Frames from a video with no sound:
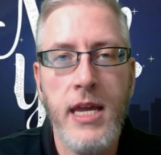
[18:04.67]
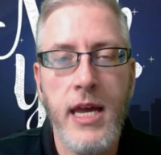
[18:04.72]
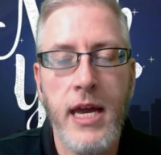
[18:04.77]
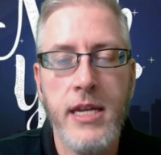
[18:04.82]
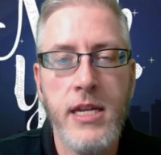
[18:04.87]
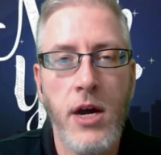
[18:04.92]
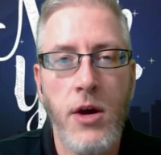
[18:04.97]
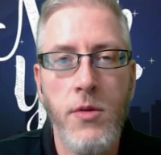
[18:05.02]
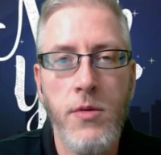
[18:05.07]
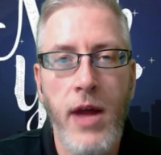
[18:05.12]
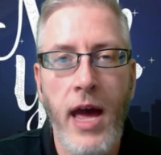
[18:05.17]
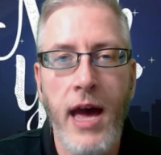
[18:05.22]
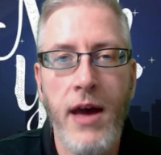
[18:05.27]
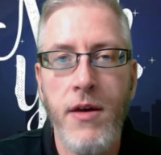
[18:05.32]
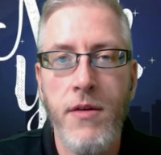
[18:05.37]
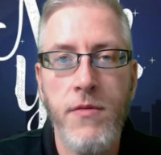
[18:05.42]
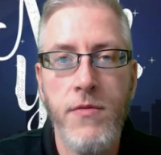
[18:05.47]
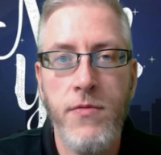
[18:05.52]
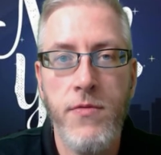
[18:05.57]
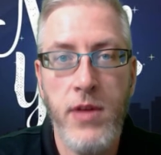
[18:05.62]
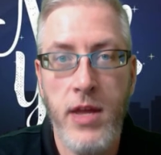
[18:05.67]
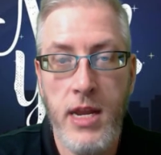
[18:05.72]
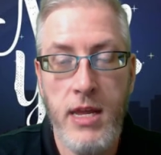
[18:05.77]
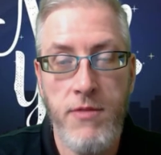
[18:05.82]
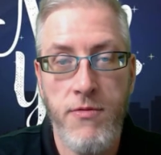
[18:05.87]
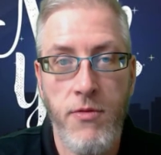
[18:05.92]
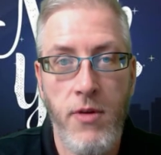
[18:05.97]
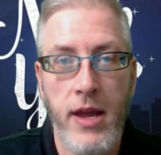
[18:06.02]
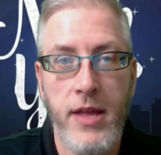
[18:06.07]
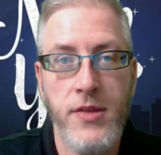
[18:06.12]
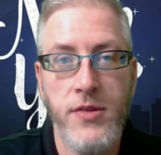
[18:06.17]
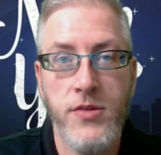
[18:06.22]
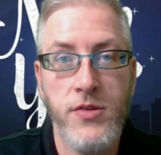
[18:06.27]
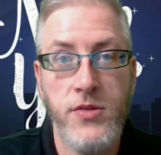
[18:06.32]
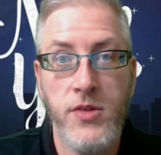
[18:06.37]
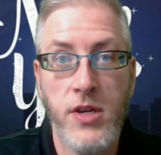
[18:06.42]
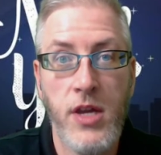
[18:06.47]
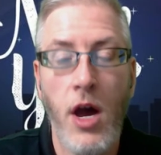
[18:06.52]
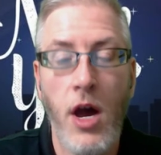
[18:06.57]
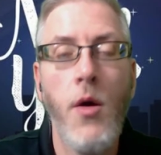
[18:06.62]
I don't have any friends
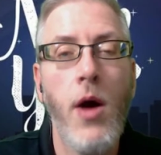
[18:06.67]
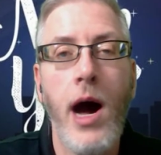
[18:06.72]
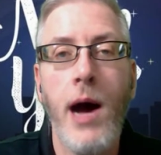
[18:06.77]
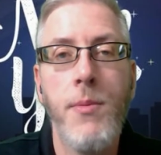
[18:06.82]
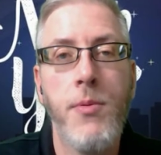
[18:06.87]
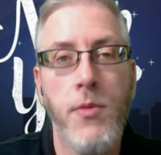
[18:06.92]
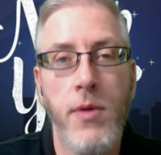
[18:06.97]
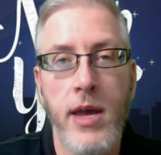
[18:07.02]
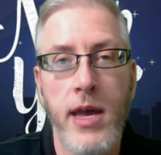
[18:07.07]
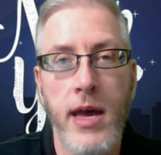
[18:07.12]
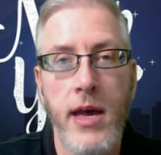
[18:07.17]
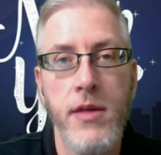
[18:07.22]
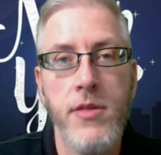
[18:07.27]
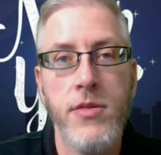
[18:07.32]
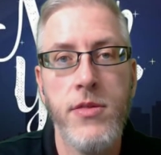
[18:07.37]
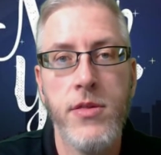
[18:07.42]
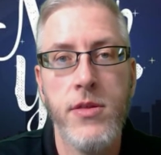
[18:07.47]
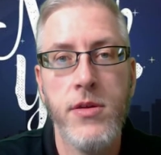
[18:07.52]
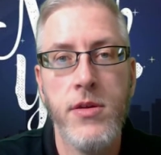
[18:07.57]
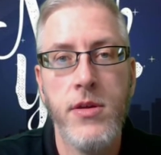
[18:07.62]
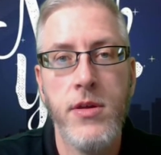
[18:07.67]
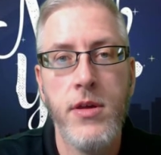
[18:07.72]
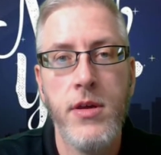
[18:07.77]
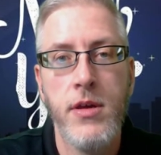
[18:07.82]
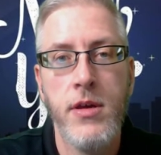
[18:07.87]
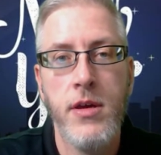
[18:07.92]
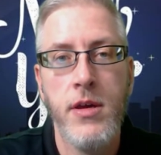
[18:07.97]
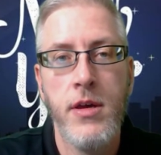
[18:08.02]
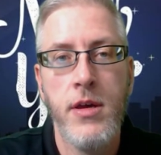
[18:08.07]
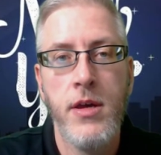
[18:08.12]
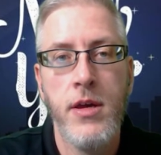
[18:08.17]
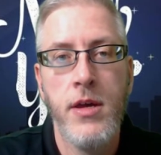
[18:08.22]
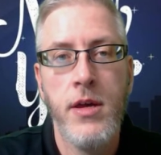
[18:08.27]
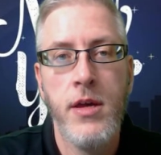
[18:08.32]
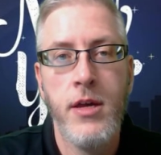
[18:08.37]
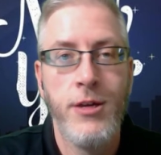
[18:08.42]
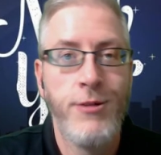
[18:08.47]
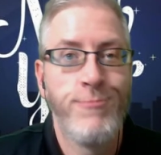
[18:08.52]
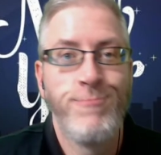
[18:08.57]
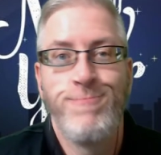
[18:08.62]
to co-op with.
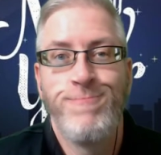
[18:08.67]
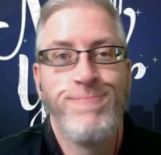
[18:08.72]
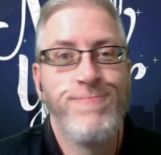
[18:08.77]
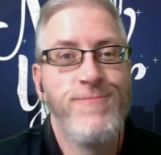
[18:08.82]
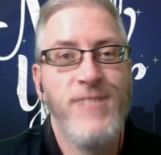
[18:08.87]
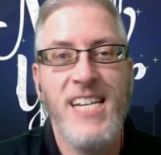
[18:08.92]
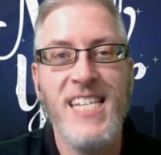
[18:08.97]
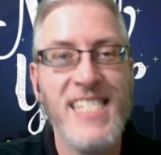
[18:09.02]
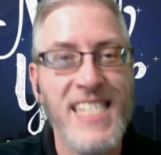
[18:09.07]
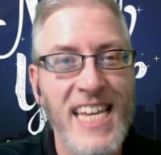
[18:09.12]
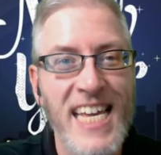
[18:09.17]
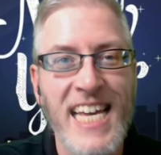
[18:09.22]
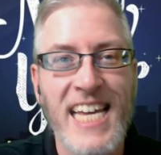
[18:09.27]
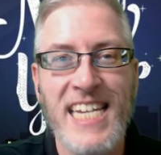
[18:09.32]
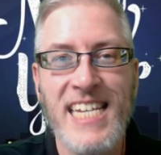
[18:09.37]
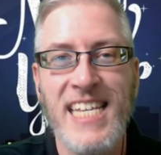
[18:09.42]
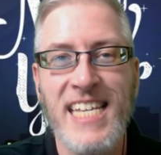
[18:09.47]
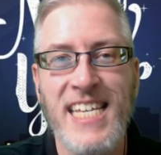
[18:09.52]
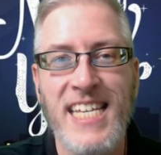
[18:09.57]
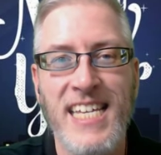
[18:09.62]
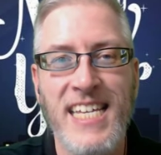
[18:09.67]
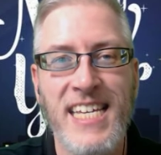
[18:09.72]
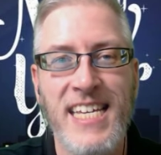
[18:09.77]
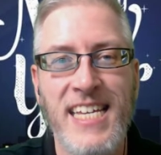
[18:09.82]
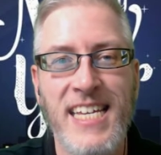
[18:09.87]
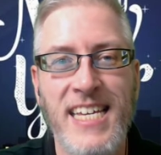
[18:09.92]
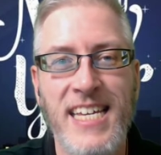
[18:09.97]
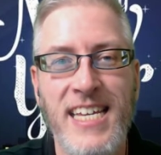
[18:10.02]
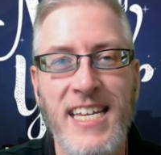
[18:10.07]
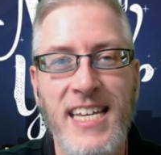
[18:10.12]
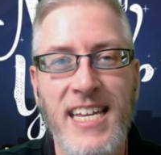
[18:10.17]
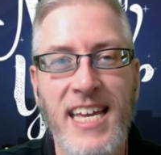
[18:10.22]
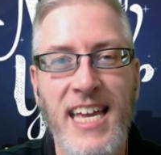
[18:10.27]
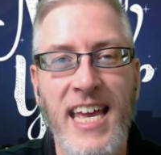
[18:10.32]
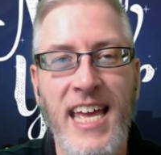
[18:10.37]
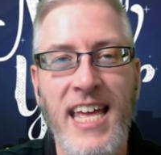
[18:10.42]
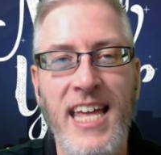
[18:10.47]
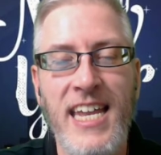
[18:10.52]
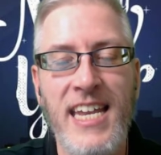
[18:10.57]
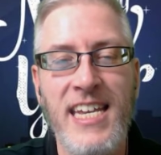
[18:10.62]
That's it.
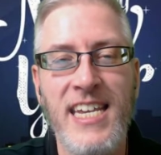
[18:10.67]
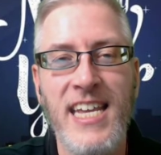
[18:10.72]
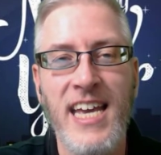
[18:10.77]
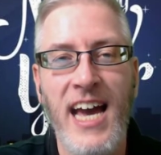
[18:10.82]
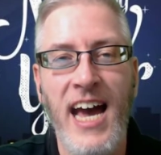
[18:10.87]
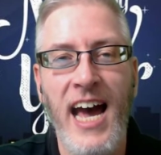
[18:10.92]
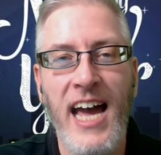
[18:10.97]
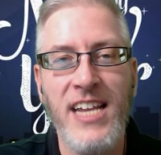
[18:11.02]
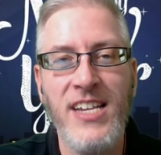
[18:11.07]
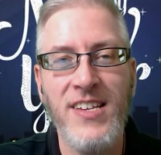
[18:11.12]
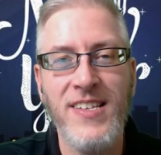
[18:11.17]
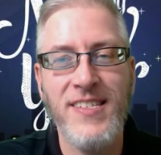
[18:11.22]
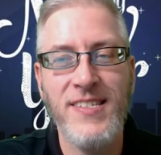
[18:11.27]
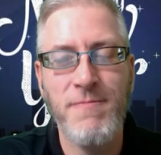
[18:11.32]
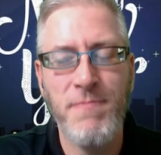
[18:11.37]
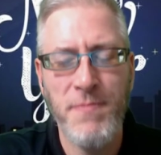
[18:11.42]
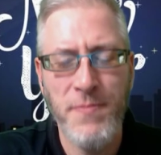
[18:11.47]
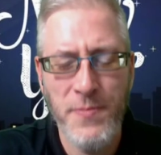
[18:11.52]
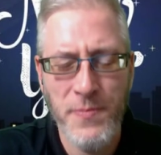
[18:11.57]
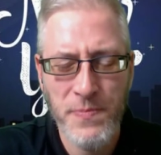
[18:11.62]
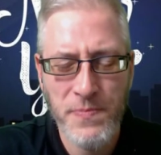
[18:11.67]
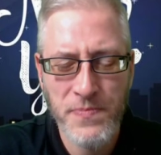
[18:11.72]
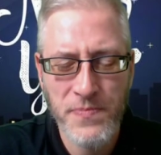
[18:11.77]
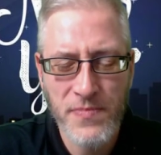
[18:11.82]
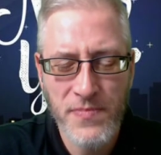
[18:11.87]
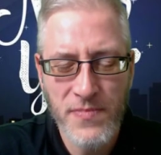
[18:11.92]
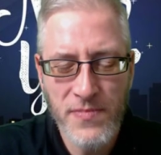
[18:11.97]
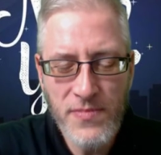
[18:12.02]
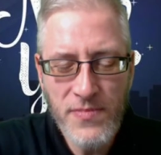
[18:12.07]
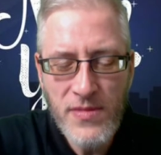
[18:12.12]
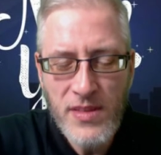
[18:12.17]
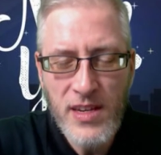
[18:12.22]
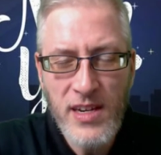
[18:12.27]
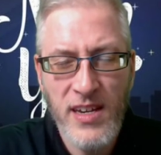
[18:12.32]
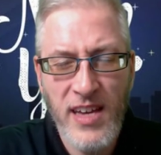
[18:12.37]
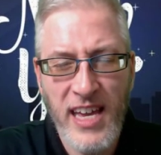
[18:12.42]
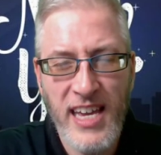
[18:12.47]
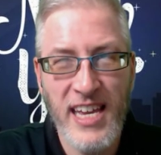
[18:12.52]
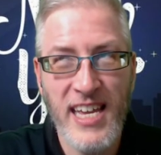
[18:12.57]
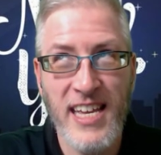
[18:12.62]
And I just,
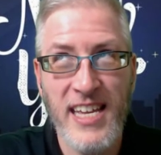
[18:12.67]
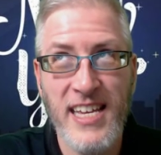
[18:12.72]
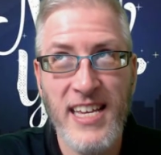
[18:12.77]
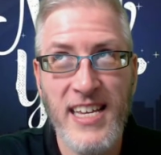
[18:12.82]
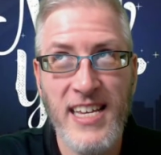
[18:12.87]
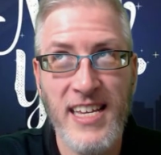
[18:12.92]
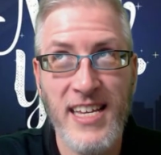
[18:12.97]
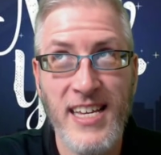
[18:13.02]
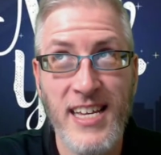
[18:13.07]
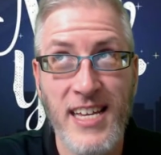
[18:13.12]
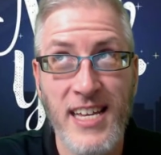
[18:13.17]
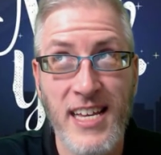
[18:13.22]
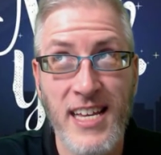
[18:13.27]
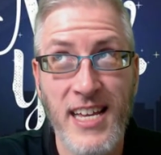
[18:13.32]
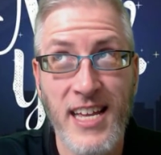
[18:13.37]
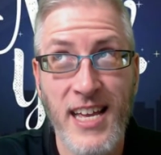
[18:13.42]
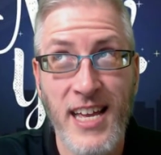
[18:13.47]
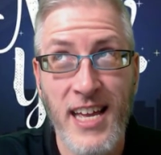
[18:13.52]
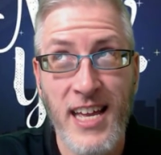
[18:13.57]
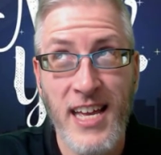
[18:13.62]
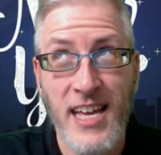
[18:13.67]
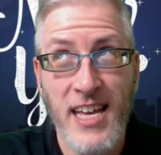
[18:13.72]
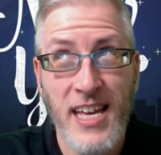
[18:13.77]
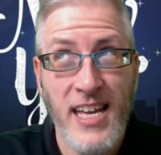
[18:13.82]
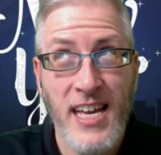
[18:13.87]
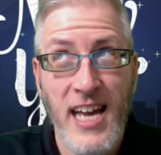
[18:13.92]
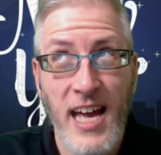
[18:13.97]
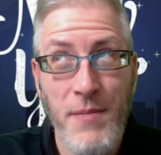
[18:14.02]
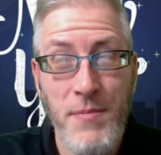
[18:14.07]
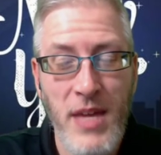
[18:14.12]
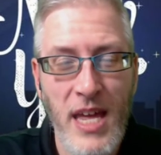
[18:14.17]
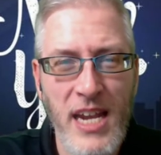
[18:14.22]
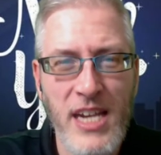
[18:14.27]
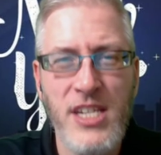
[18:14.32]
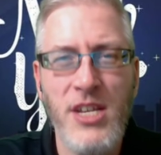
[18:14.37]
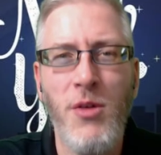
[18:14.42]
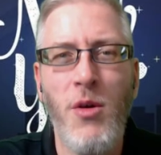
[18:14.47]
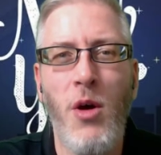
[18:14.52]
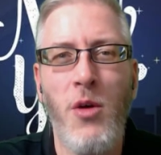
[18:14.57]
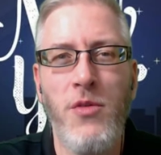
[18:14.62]
like, I'm getting
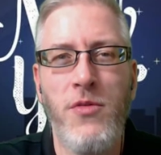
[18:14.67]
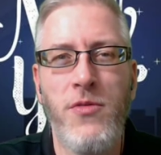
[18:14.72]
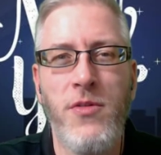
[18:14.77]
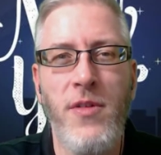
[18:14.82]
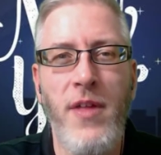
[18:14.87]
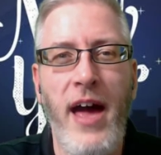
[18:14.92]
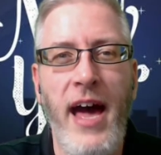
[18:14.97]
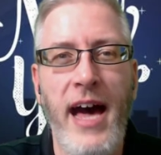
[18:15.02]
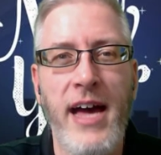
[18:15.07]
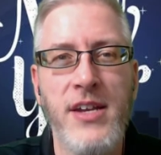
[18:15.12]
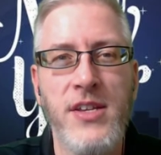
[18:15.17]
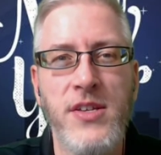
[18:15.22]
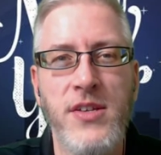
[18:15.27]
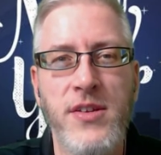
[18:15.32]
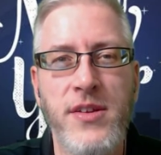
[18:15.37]
too old for that.